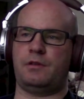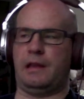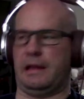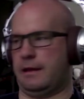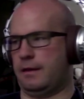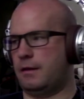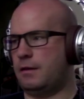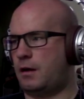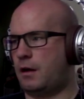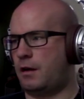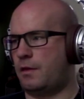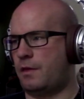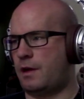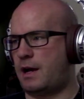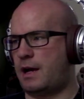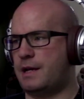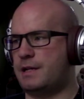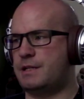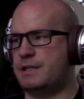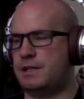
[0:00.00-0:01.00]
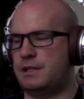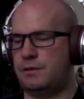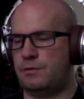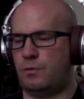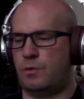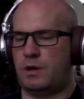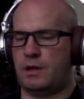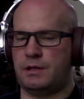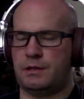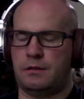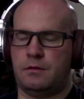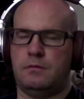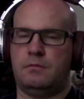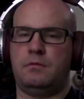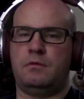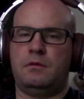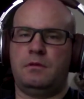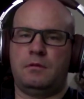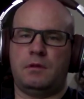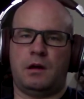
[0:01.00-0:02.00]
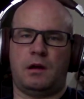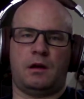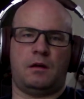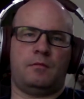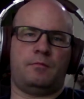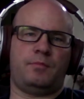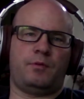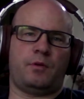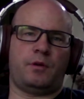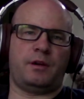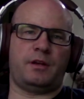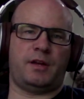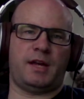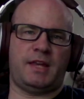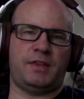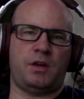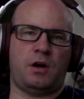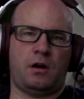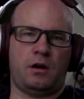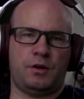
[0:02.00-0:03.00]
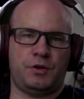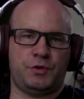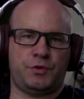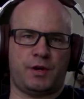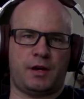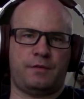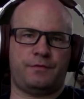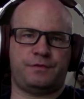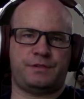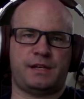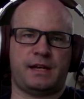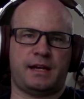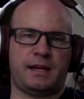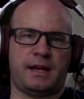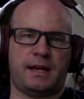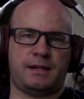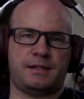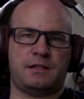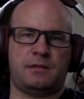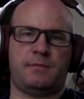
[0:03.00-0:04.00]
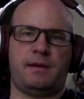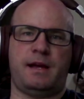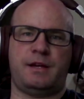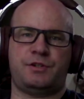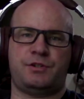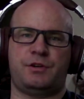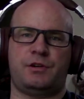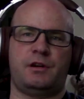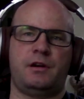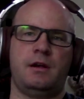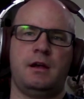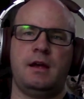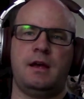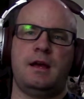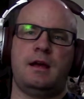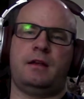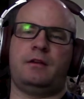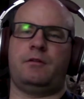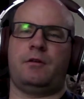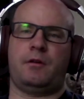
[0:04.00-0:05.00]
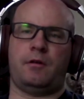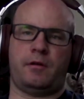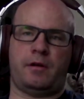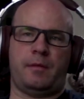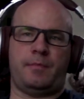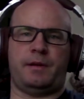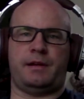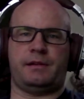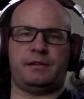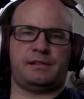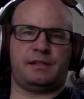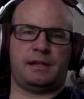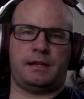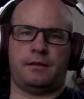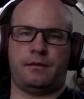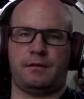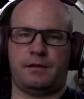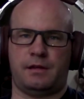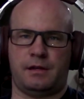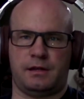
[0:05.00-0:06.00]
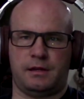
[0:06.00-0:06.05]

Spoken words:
on the IDE1 port, you had the hard drive set as the master. You go up and set the